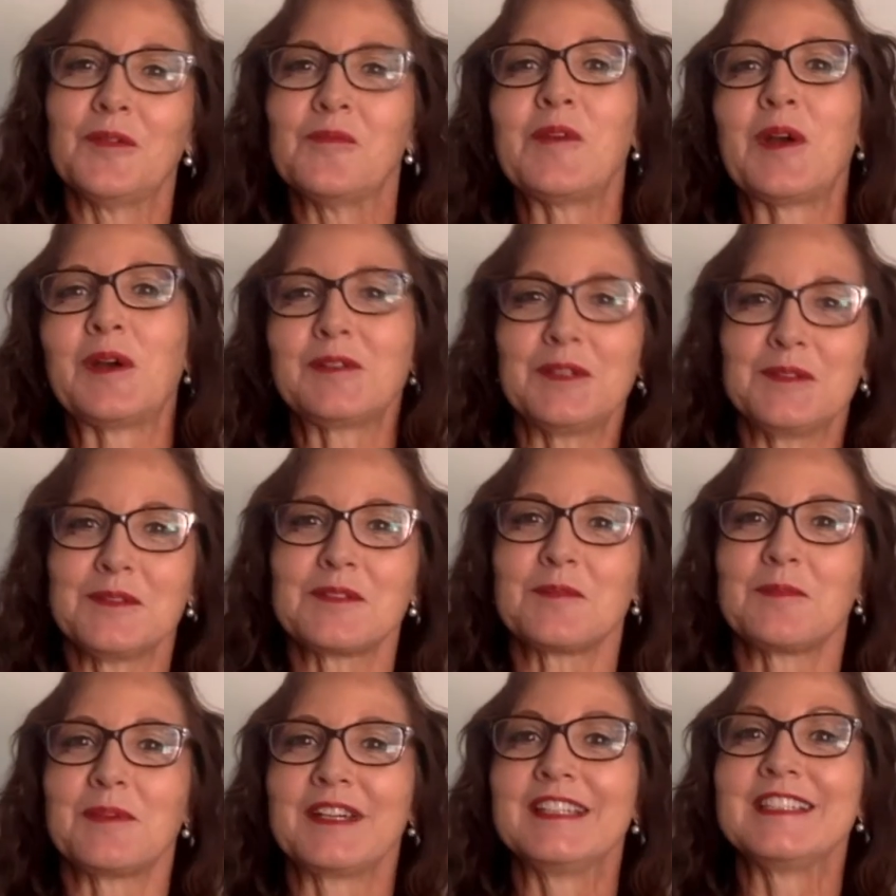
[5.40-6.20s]
and welcome
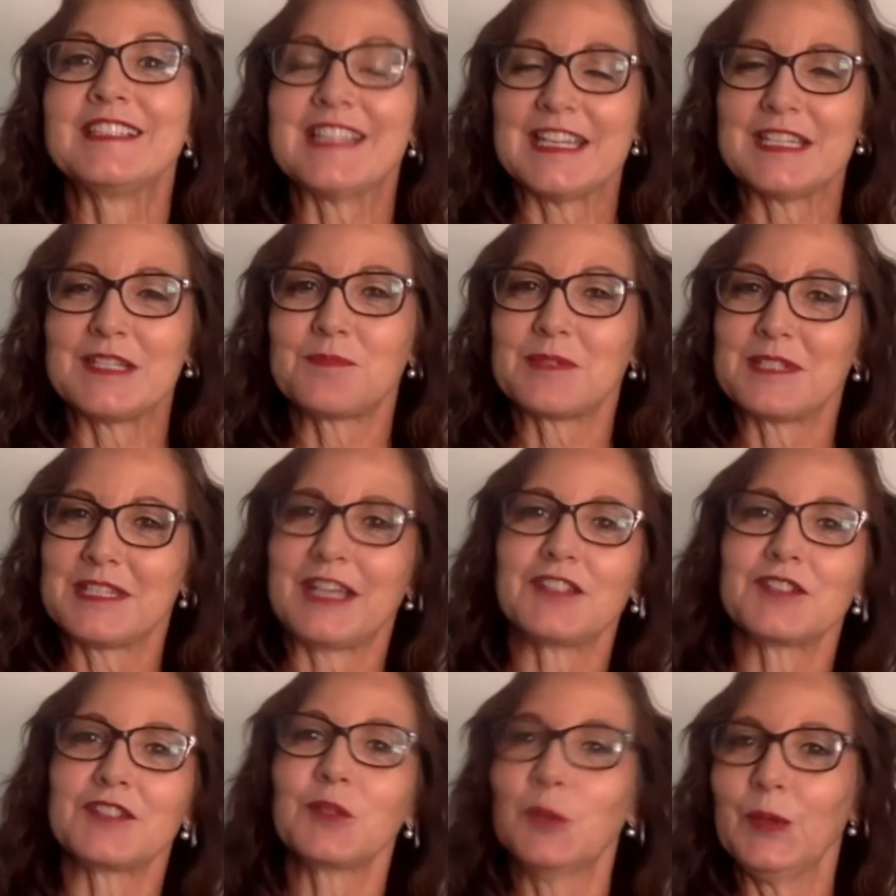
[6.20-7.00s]
to my Data
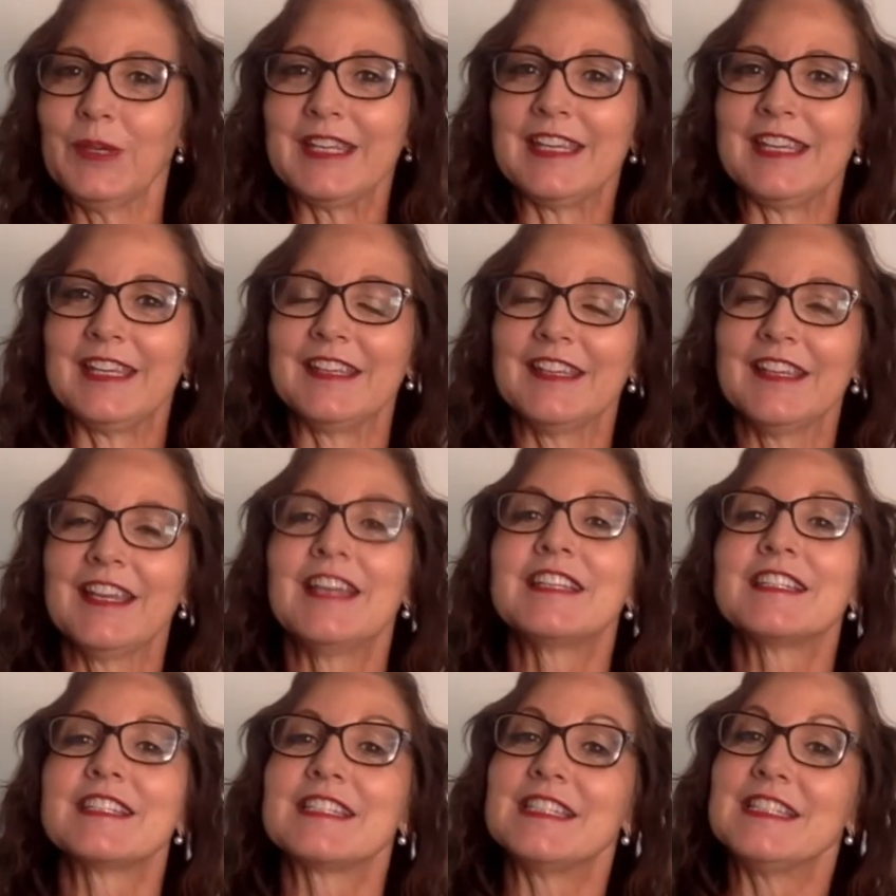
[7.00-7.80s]
Protection Quickie.
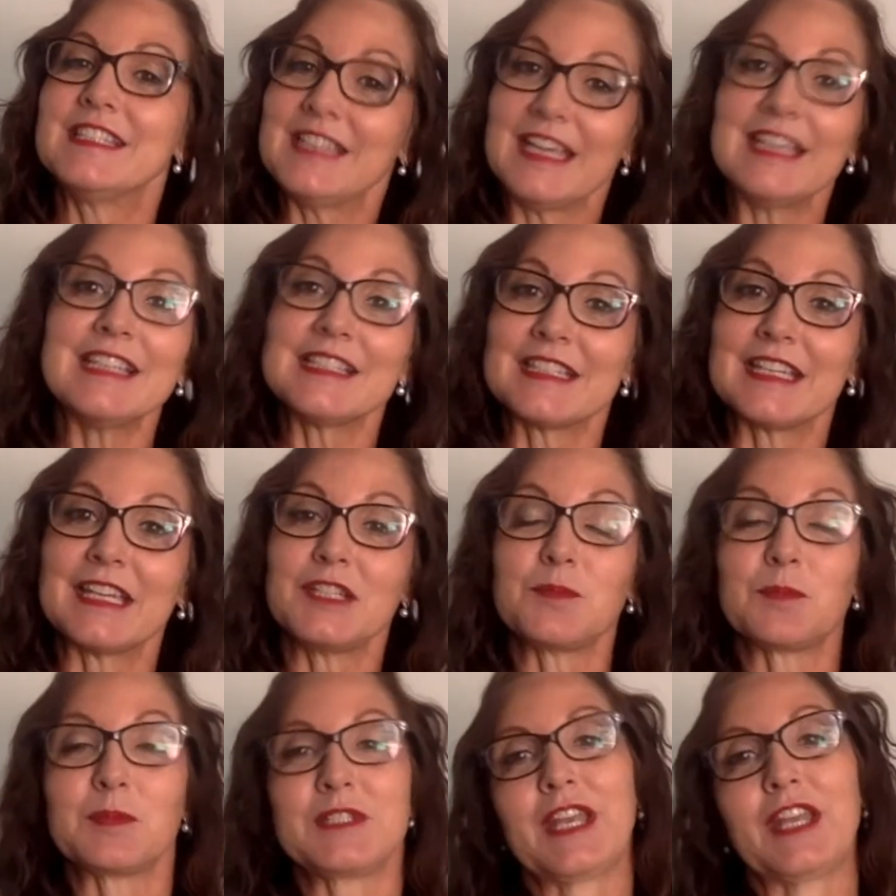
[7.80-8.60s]
Today's
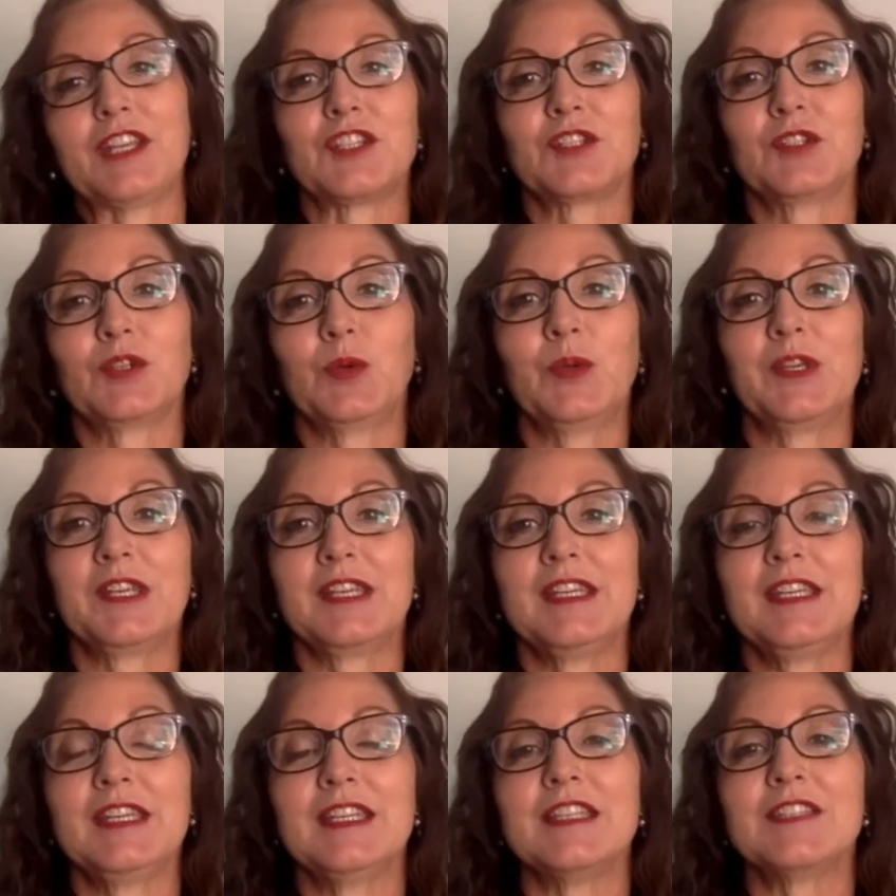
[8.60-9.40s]
Data Protection
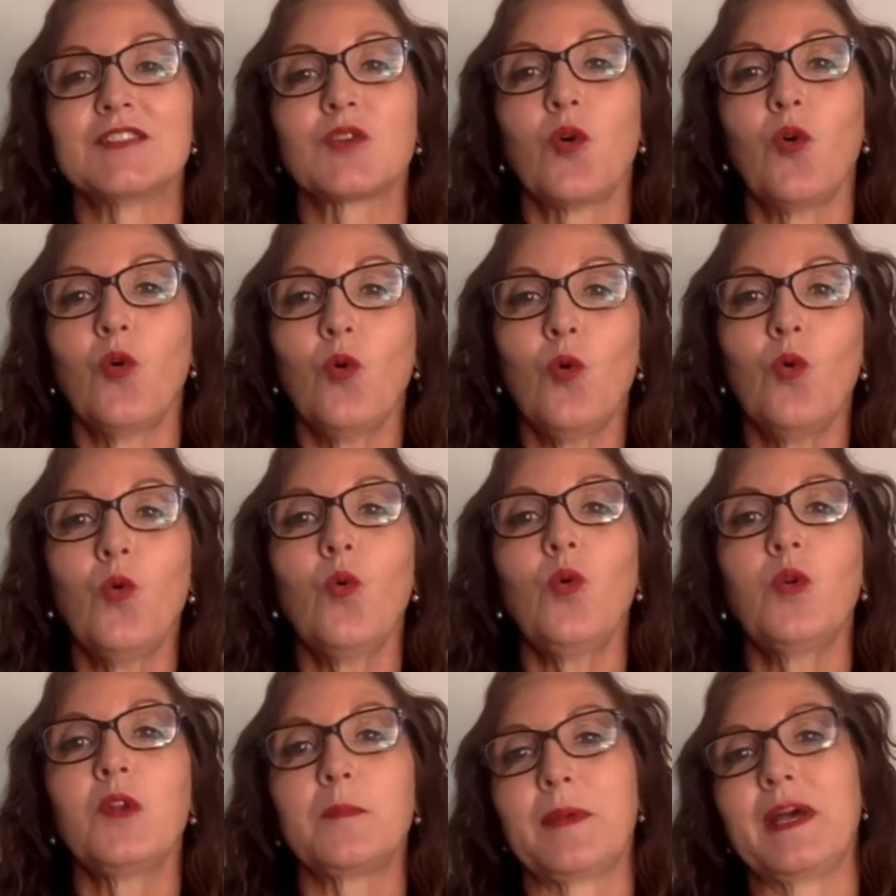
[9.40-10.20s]
Quickie is
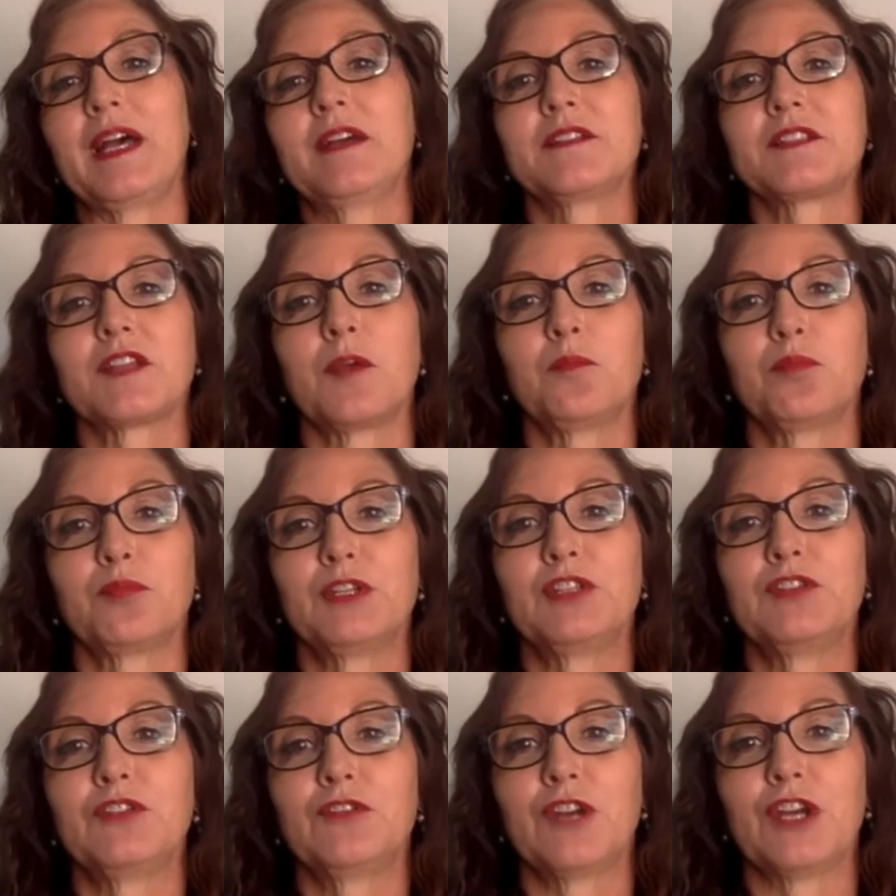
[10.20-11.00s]
all about a
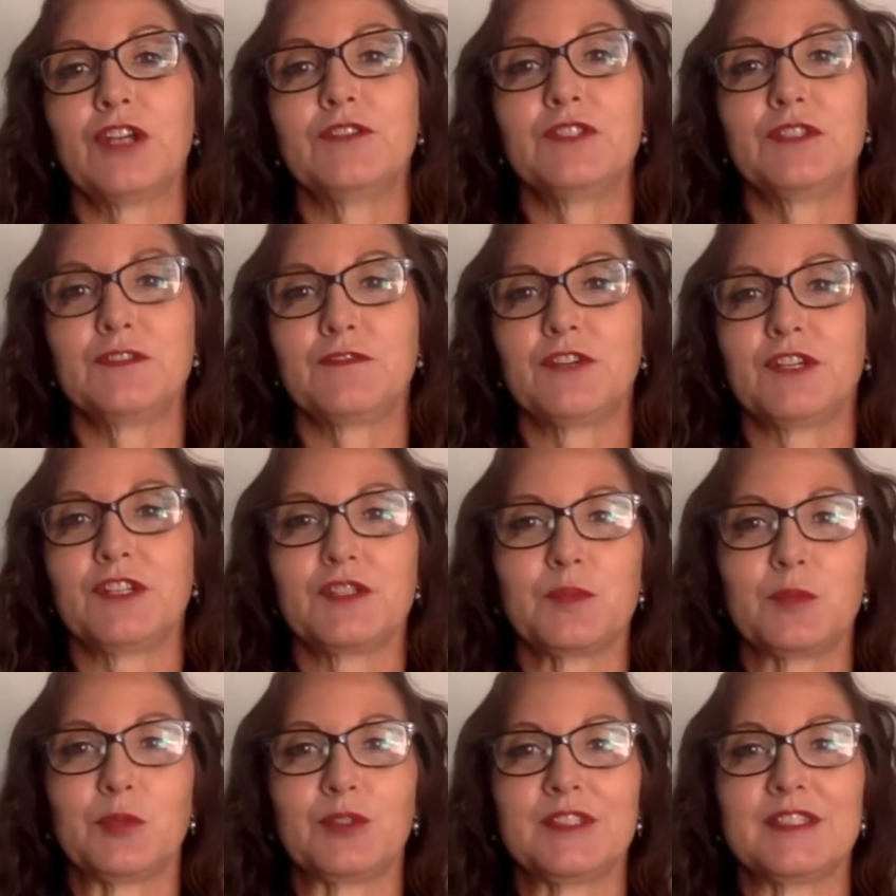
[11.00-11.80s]
bring your own
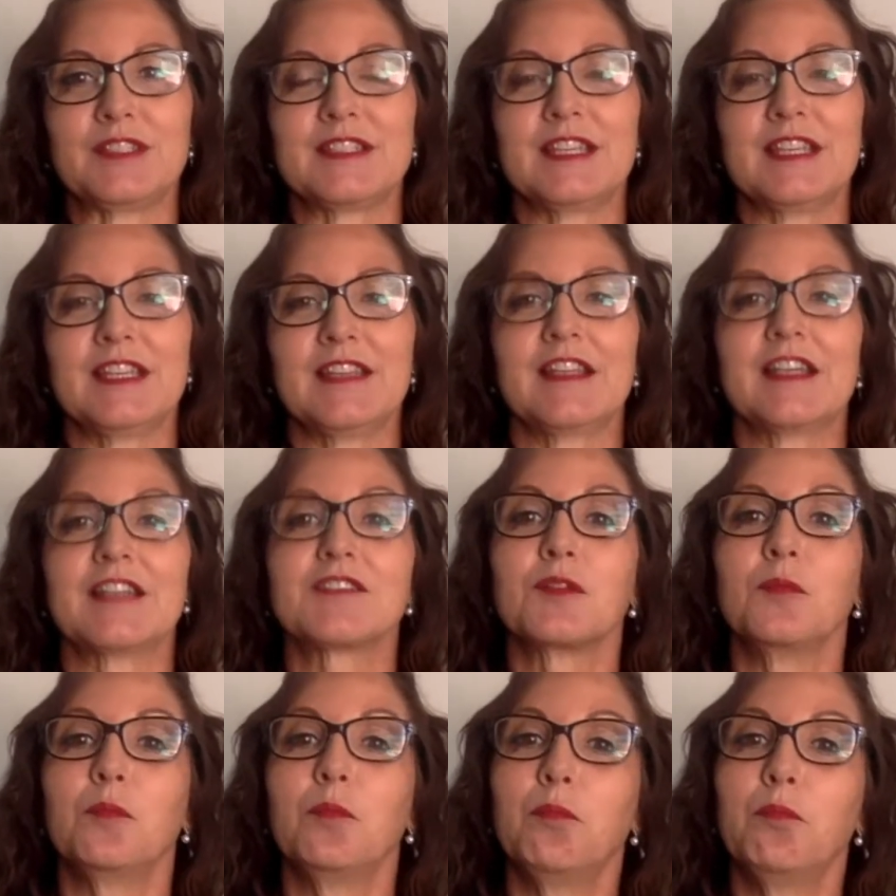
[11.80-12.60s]
device policy.
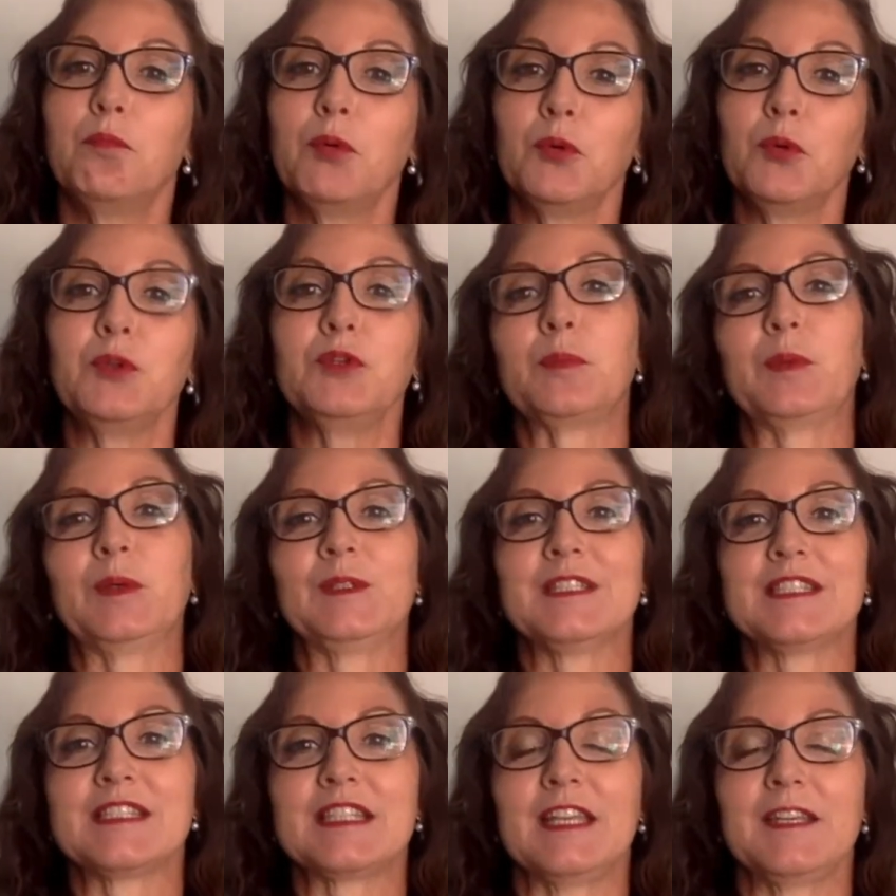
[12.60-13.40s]
That's a BYOD
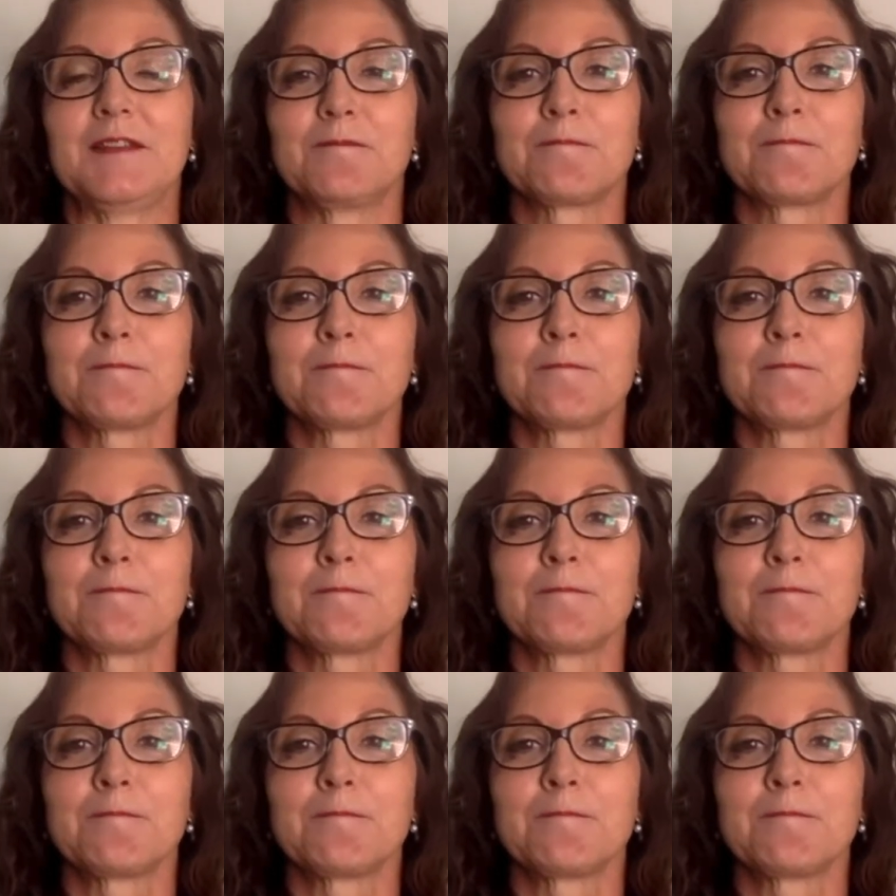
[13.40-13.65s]
policy.